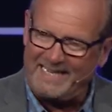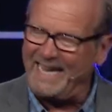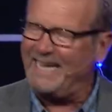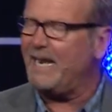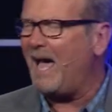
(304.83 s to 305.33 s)
He
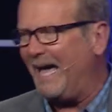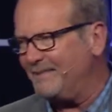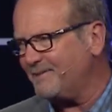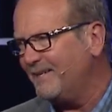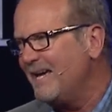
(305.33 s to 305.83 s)

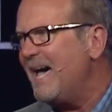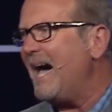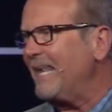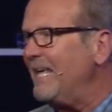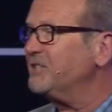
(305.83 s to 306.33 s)
cannot
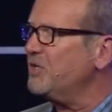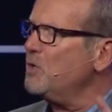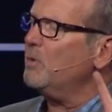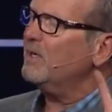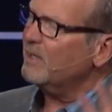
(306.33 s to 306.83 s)
unless
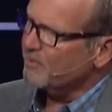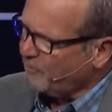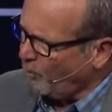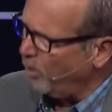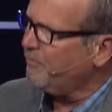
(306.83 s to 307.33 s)
you
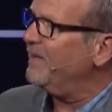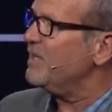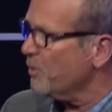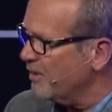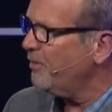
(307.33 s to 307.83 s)
forfeit
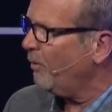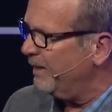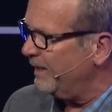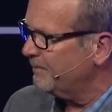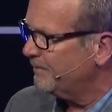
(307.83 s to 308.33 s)
your
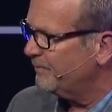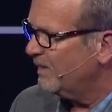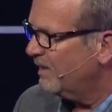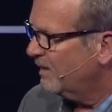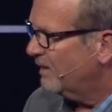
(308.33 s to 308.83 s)
authority.
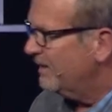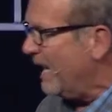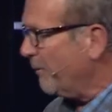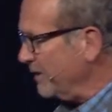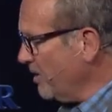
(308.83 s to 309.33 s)

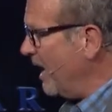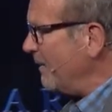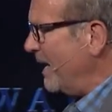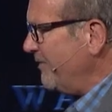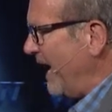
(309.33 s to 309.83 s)
Now we're going to talk
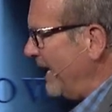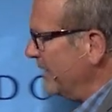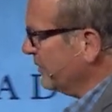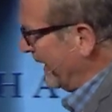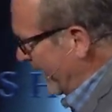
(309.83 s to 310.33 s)
about that.
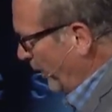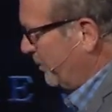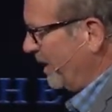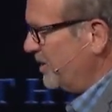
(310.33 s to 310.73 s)
It's going to help you.